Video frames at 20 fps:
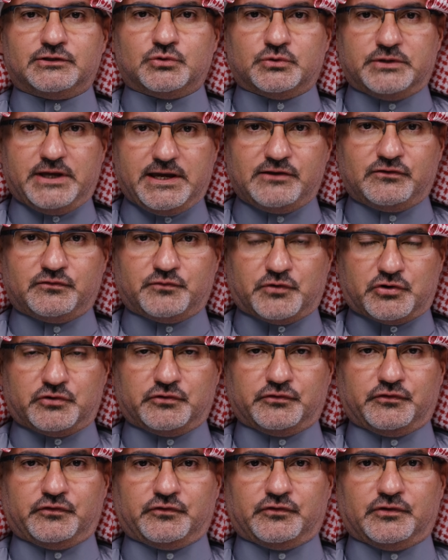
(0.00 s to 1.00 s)
Today's
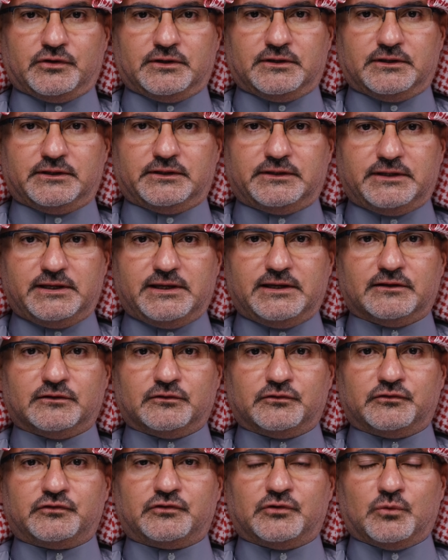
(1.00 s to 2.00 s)
verse
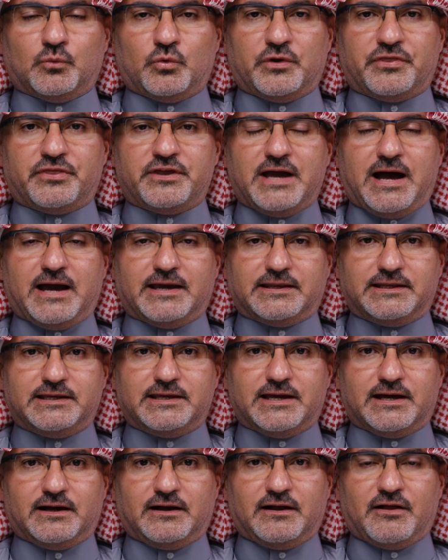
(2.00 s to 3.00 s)
deals with the
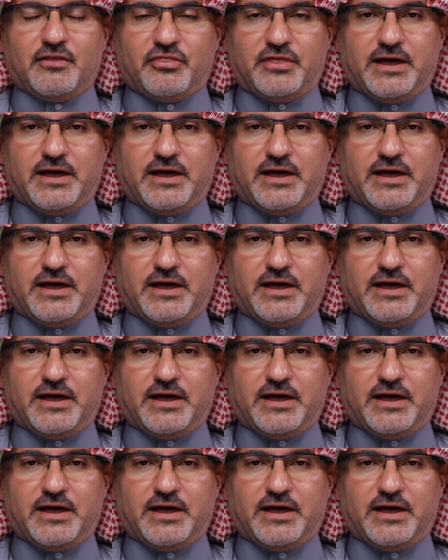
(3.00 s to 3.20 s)
idea